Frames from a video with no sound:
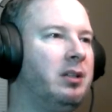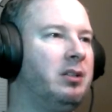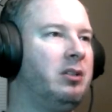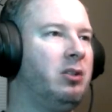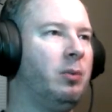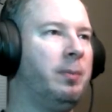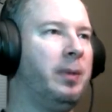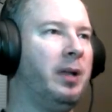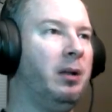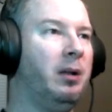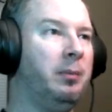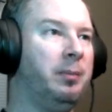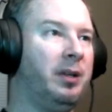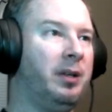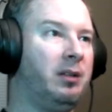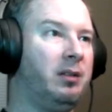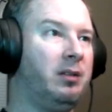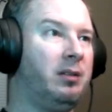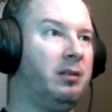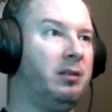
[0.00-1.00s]
Do a bit
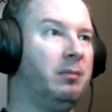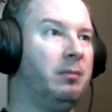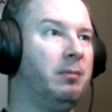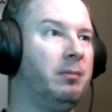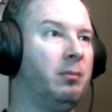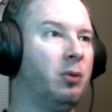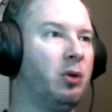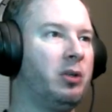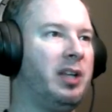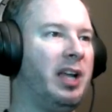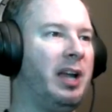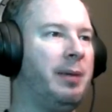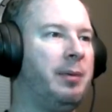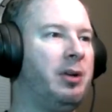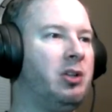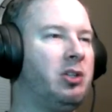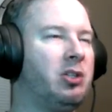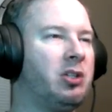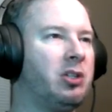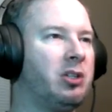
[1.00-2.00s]
more
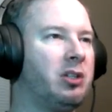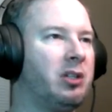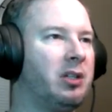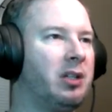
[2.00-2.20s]
damage.